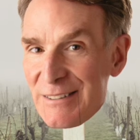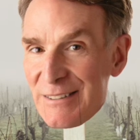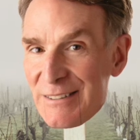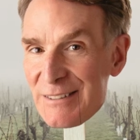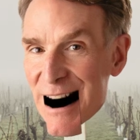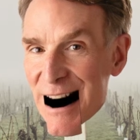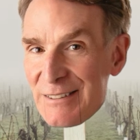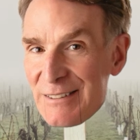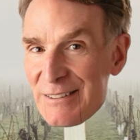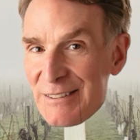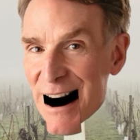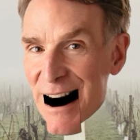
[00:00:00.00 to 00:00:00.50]

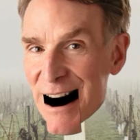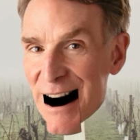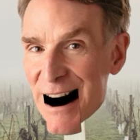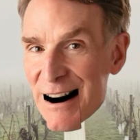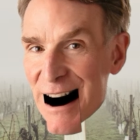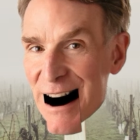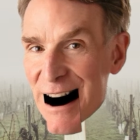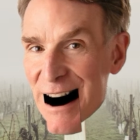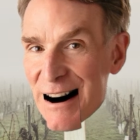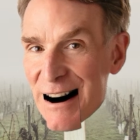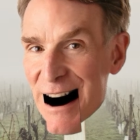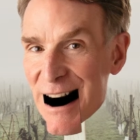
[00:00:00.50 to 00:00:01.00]
of uh,
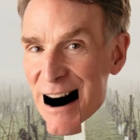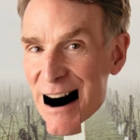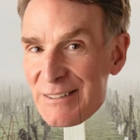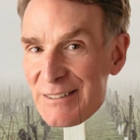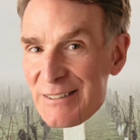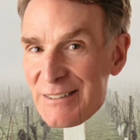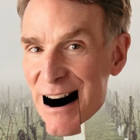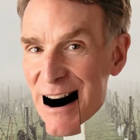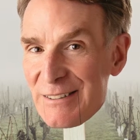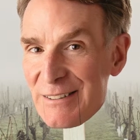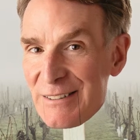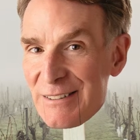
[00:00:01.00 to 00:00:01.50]
a
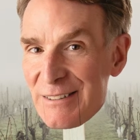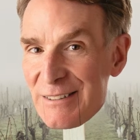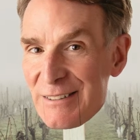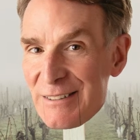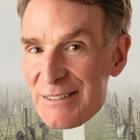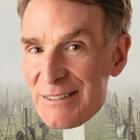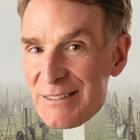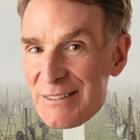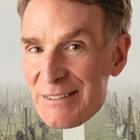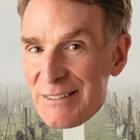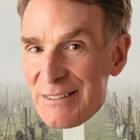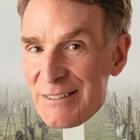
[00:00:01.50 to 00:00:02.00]
womb,
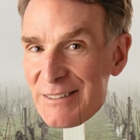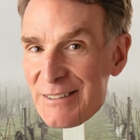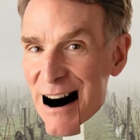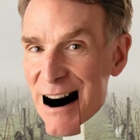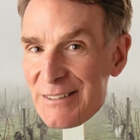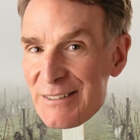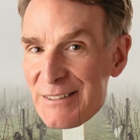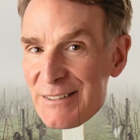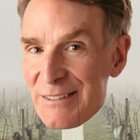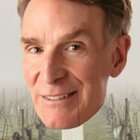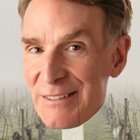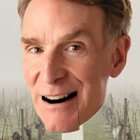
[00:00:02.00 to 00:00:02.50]
a
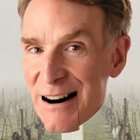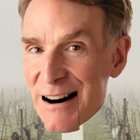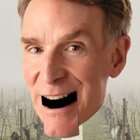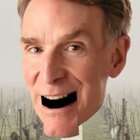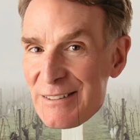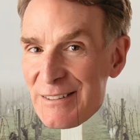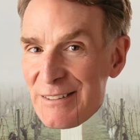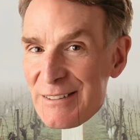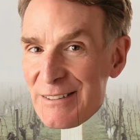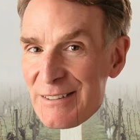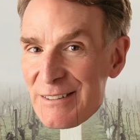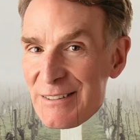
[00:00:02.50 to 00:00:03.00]
woman's
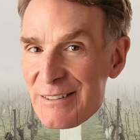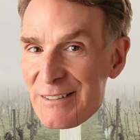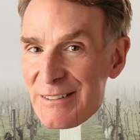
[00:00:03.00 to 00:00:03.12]
womb.